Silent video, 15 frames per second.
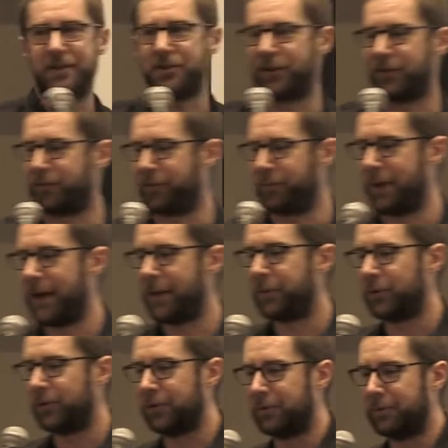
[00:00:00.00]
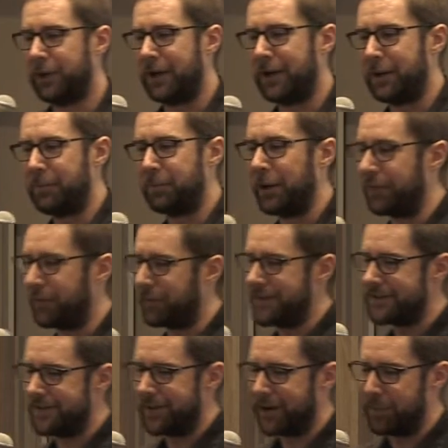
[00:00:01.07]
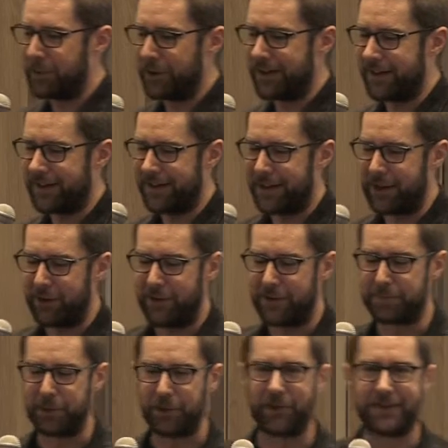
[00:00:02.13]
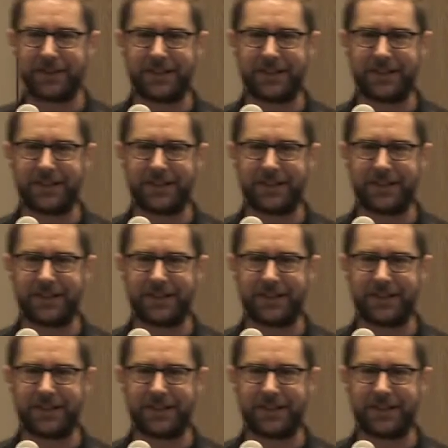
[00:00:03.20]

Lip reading: shot from Apple, but the reason that I put it in there is because